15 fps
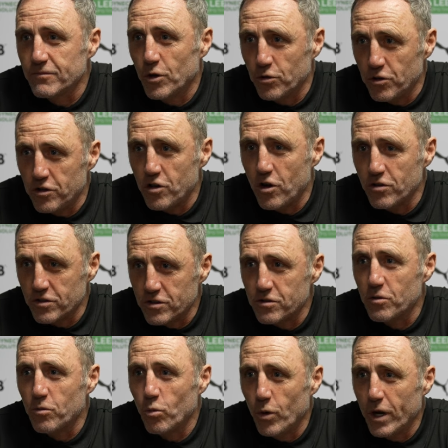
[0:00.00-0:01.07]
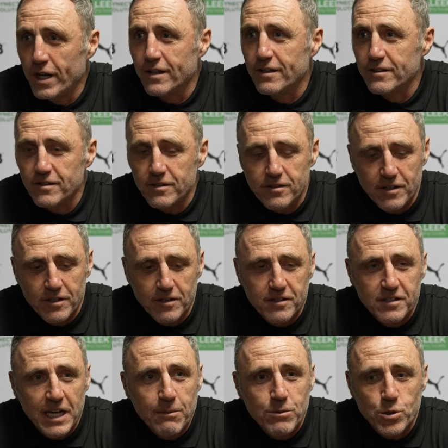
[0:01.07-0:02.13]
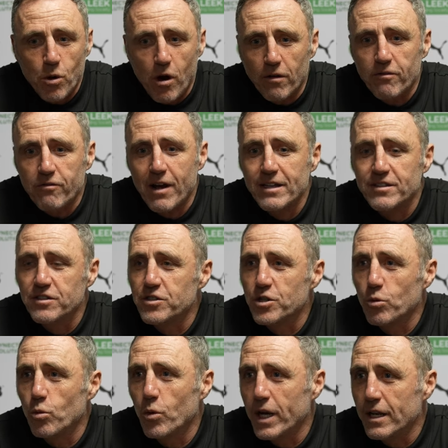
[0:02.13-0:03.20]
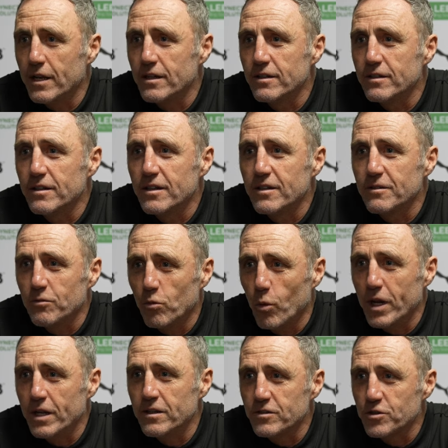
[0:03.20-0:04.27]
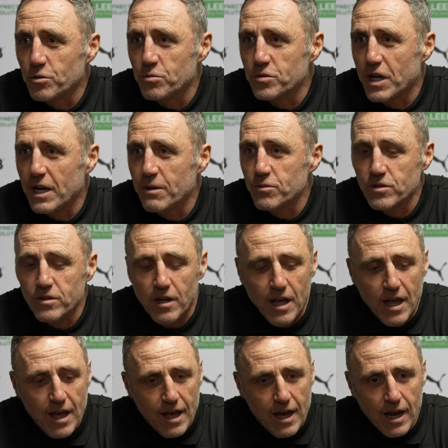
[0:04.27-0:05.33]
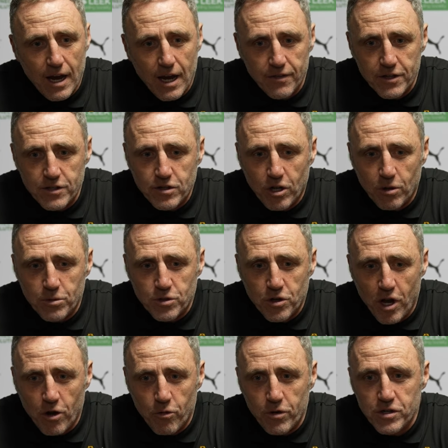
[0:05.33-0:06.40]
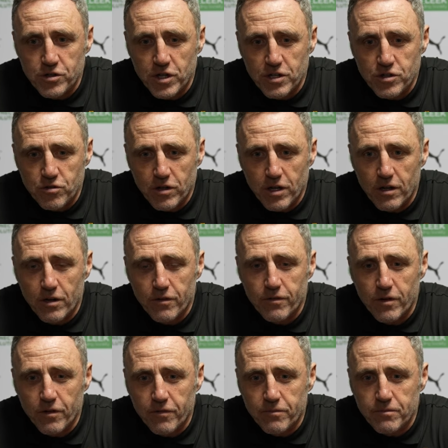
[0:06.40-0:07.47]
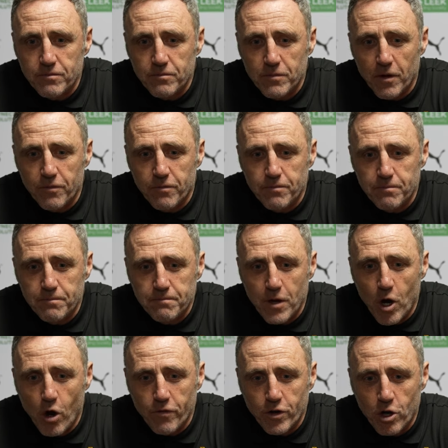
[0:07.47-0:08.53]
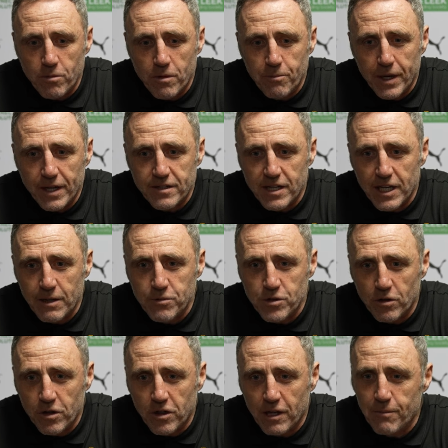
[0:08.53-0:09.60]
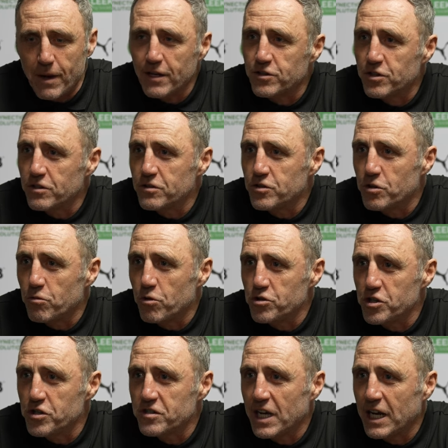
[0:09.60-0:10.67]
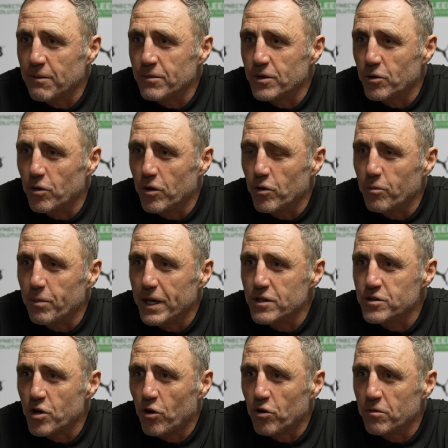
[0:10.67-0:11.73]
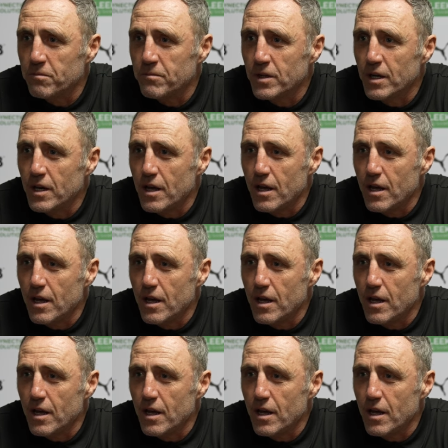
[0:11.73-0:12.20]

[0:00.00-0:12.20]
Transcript: Underdogs win. Teams who aren't fancy to win sometimes. And this club has got a rich history of overcoming big teams. You know, you think back to Rudgie's team who beat Tottenham.